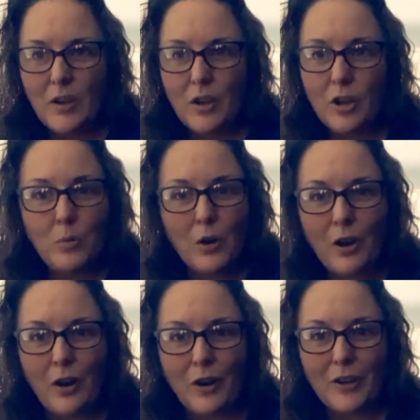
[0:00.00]
Who
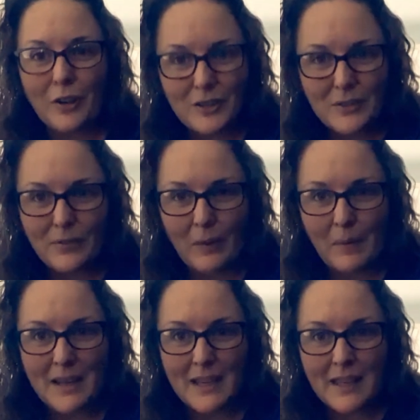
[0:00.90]
are God's
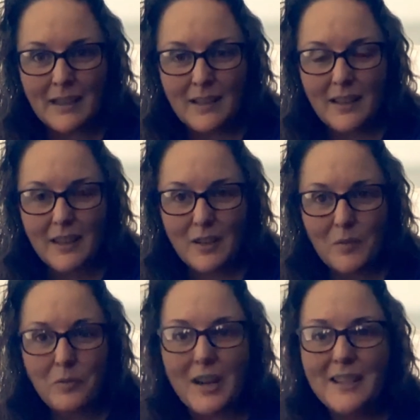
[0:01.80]
family?
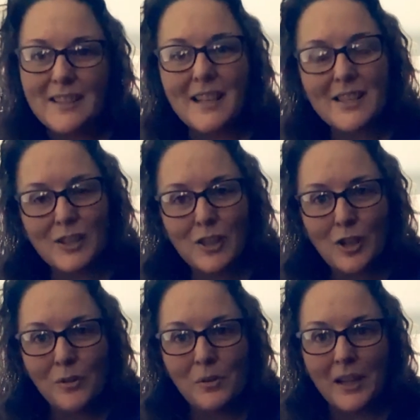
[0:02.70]
Friends, it's
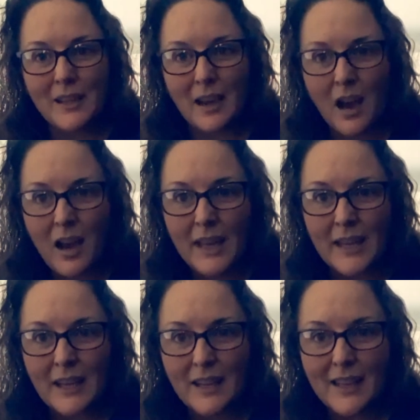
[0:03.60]
you and
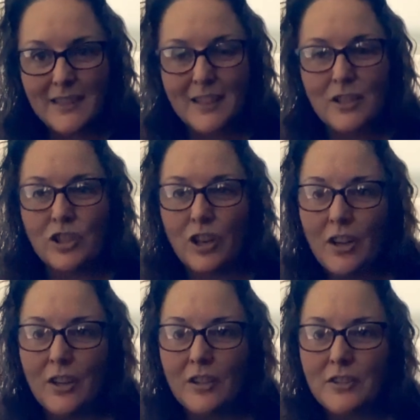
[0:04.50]
I. It's the
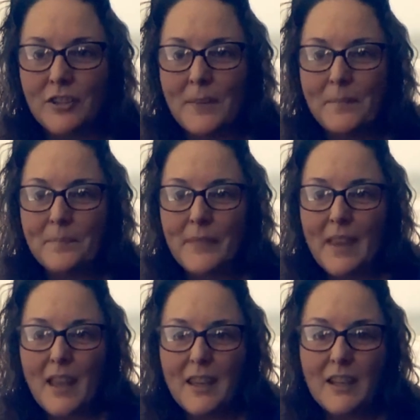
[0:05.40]
church.
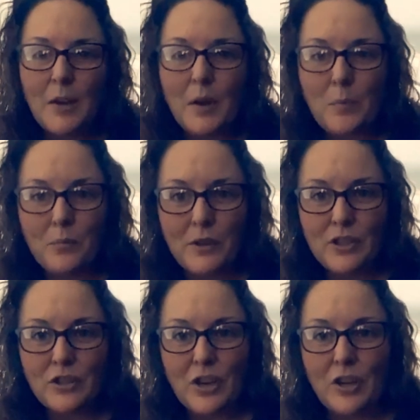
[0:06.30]
You know, at Bridge
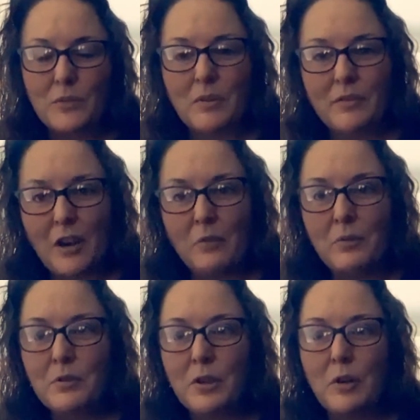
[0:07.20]
Church, we felt a
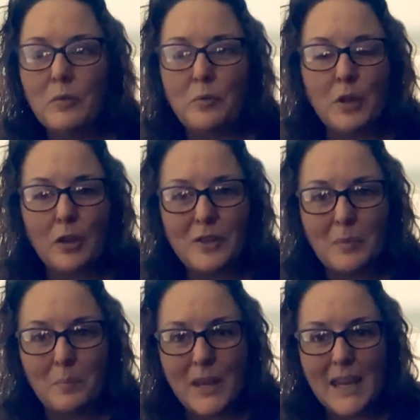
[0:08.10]
real call from God to
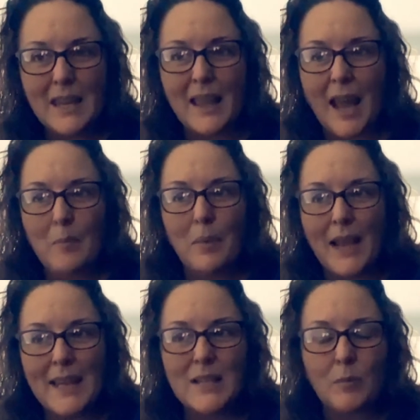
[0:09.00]
be that
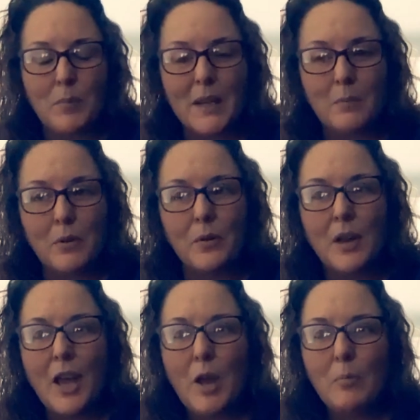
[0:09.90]
place for people,
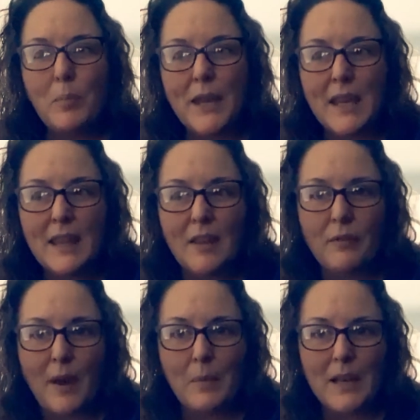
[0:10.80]
be the
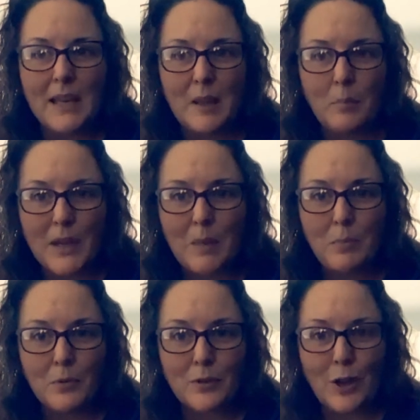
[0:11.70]
family that
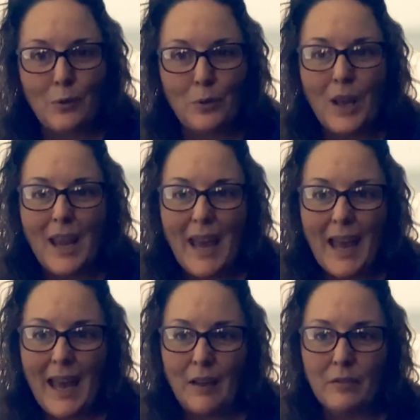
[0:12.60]
people don't
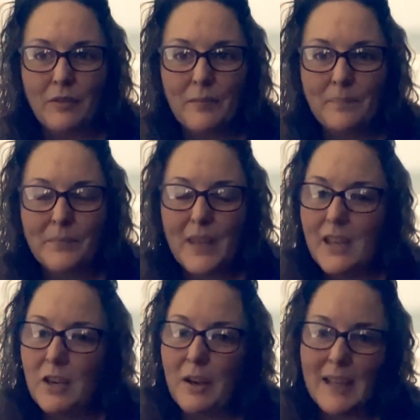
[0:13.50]
have. You
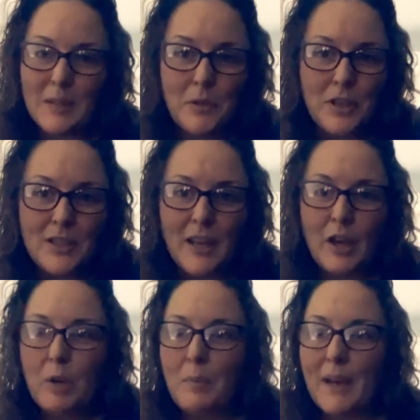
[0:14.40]
know, our community
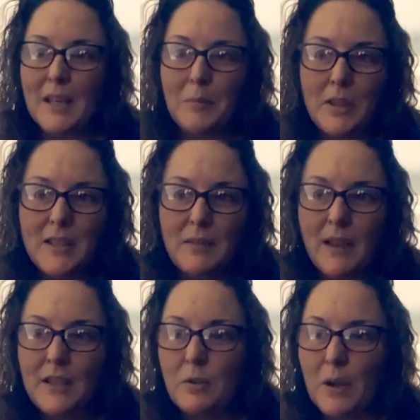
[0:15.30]
hub, our community
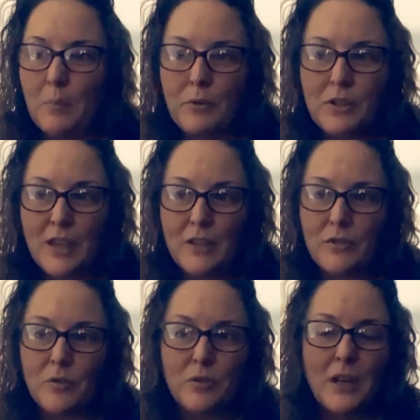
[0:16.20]
venue, our Bridge
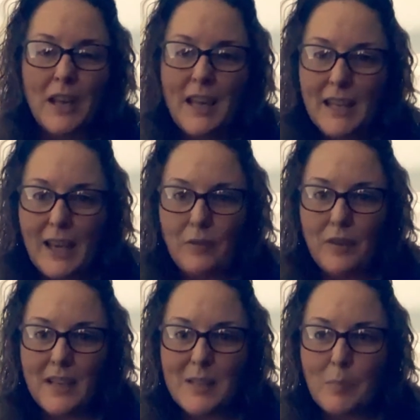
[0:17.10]
Central
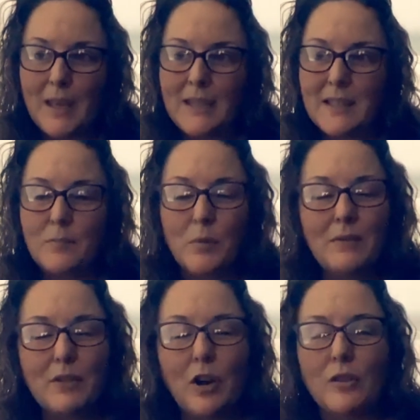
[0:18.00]
cafe spaces, we've
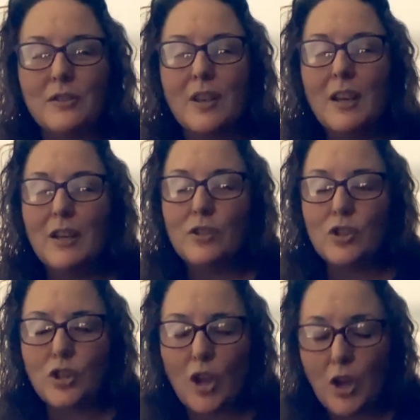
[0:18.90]
got
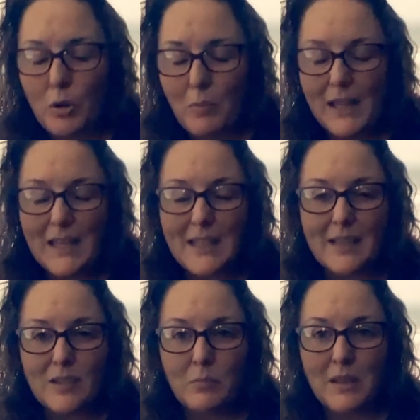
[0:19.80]
so many
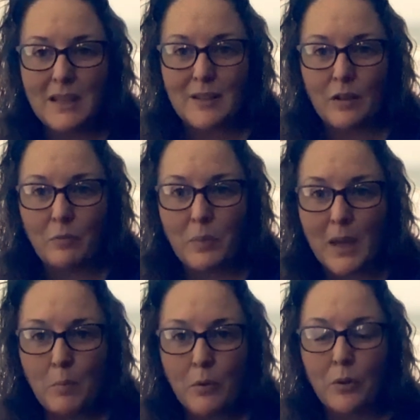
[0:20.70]
testimonies of
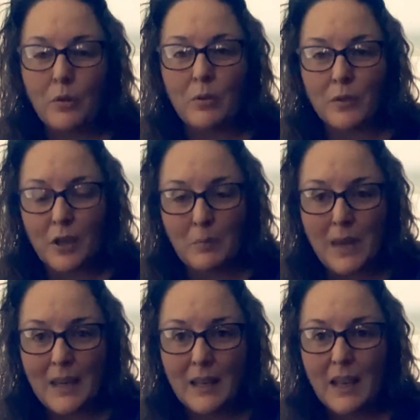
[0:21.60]
people who have come
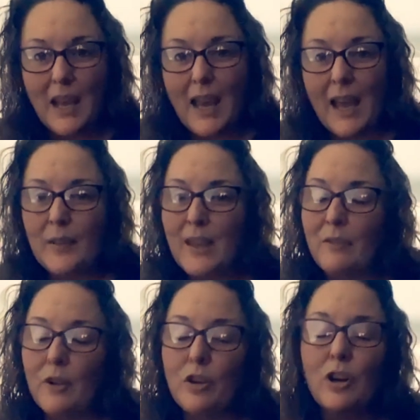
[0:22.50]
in and they've
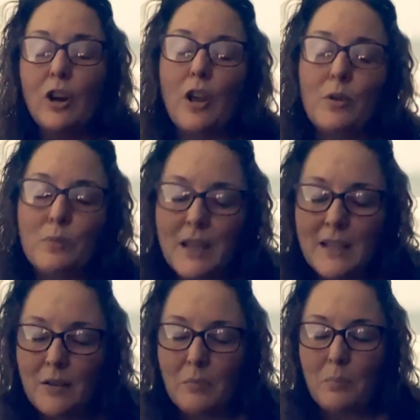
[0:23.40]
unloaded
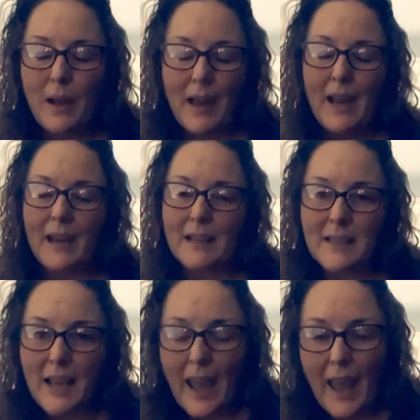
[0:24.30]
and unpacked
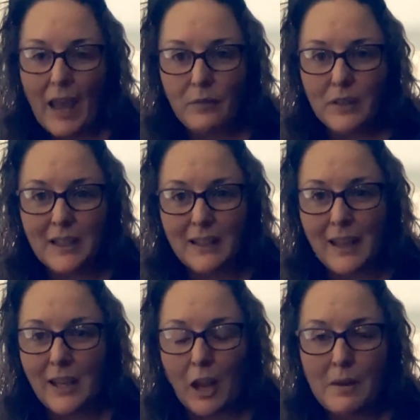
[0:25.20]
everything that they're
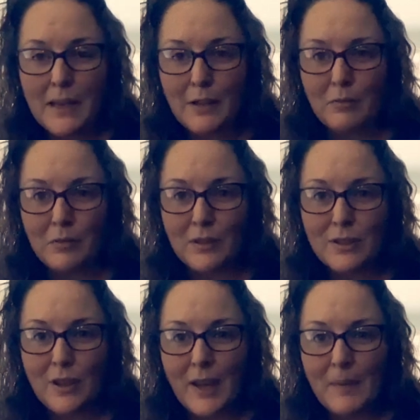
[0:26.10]
going through at the
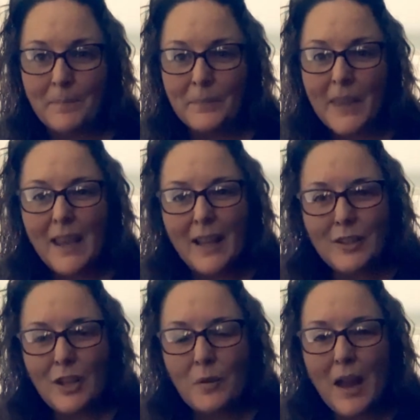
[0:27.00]
time. And you
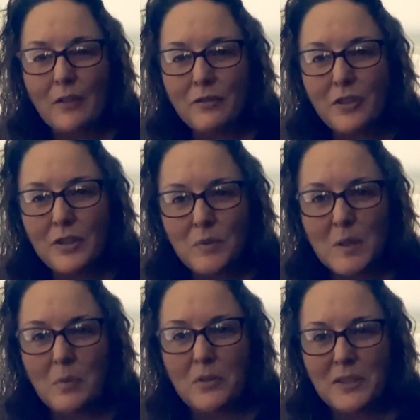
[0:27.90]
know, our first
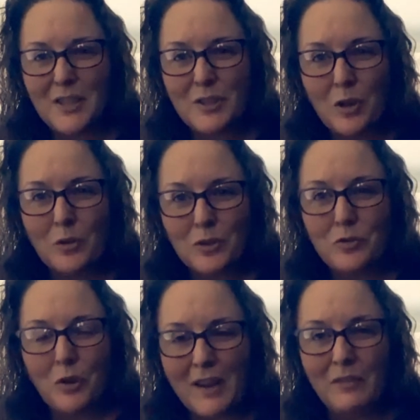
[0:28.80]
response is not to
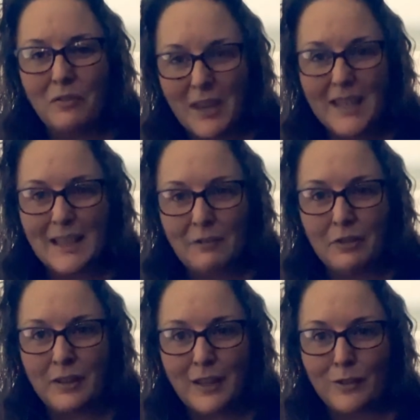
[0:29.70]
try and fix
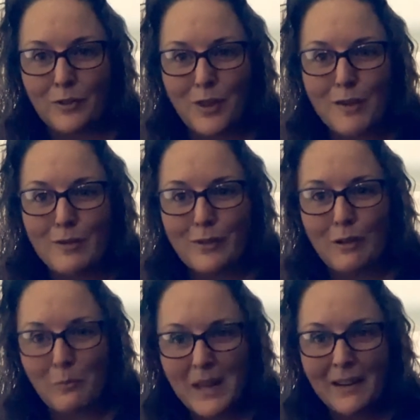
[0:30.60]
everything, although if you're a
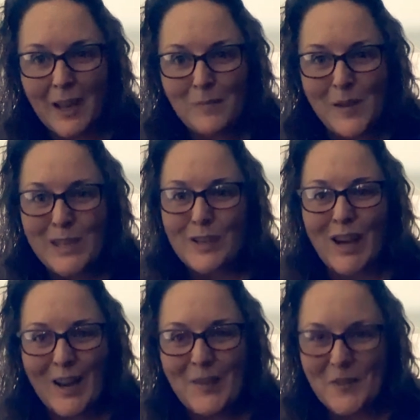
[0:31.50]
bit like me, you
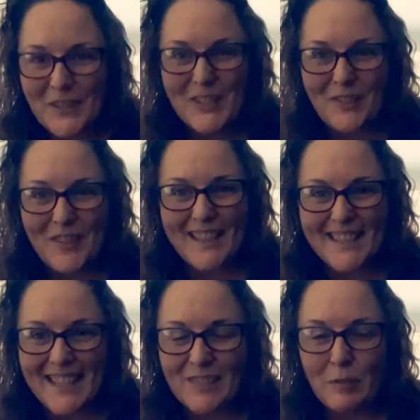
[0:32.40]
kind of want to fix
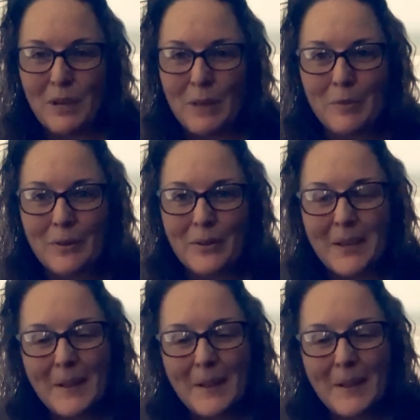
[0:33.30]
things for people.